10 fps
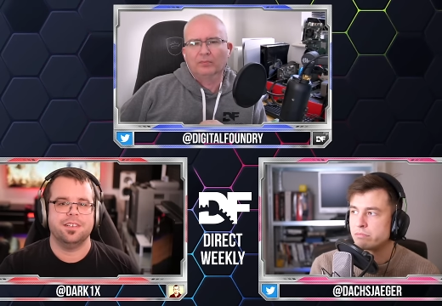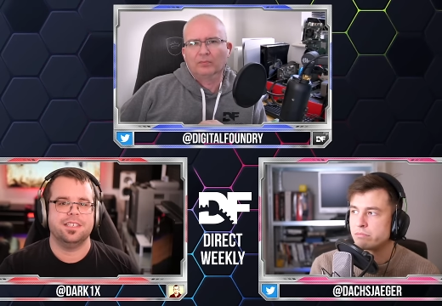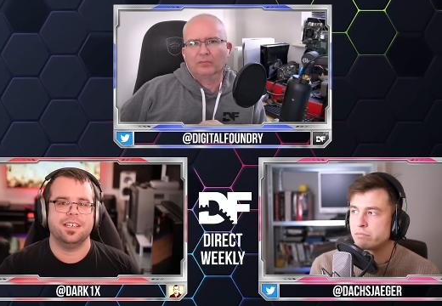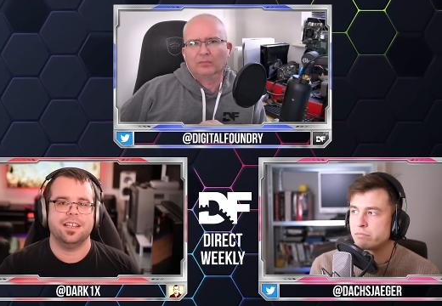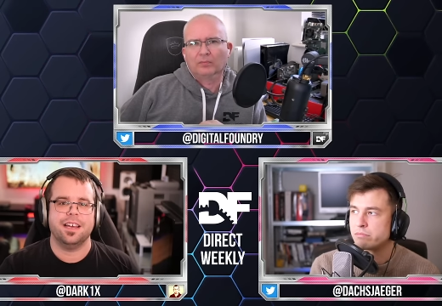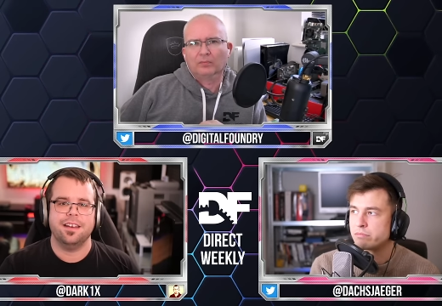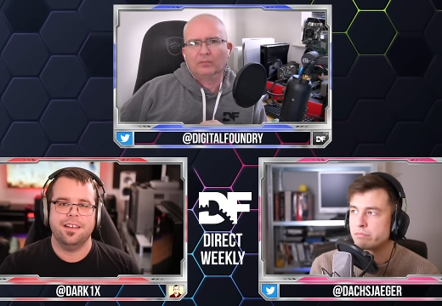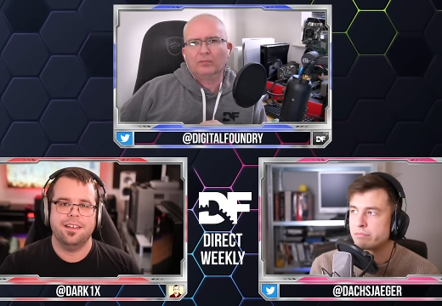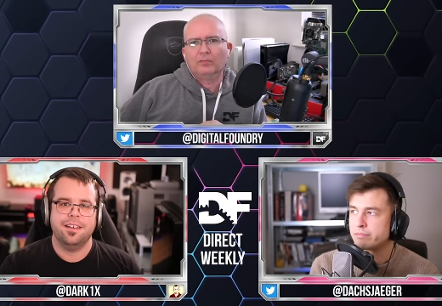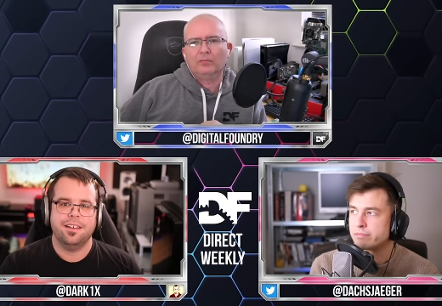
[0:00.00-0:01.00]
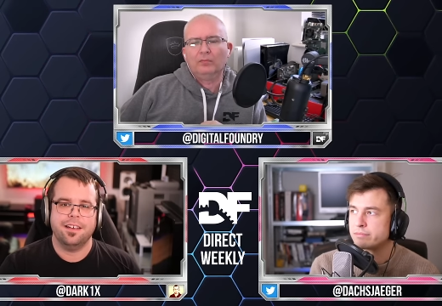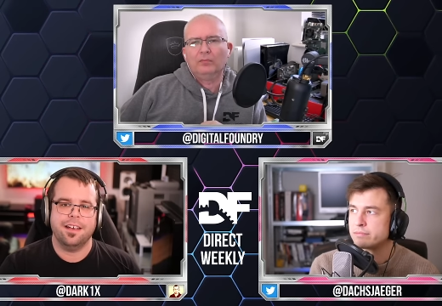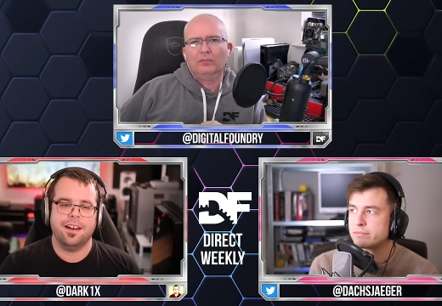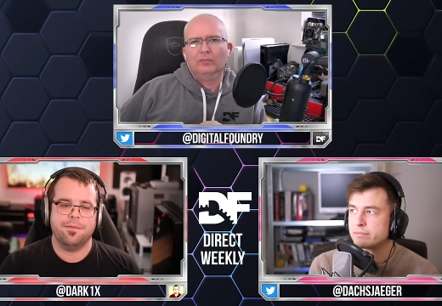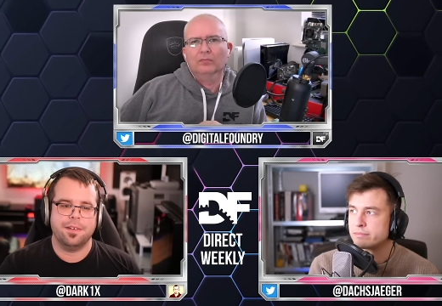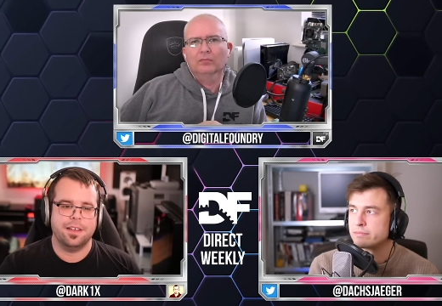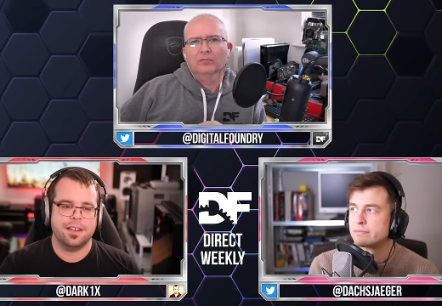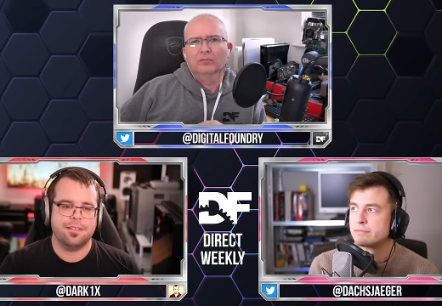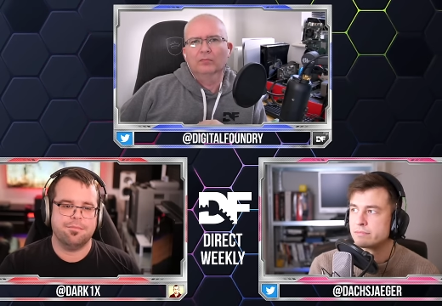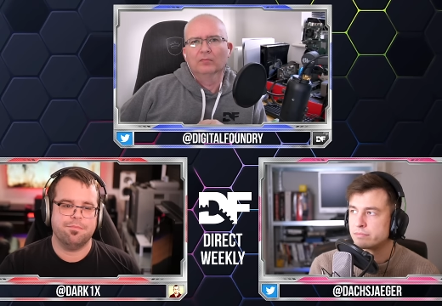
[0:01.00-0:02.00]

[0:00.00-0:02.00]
Speaker 1: and say that, and I feel like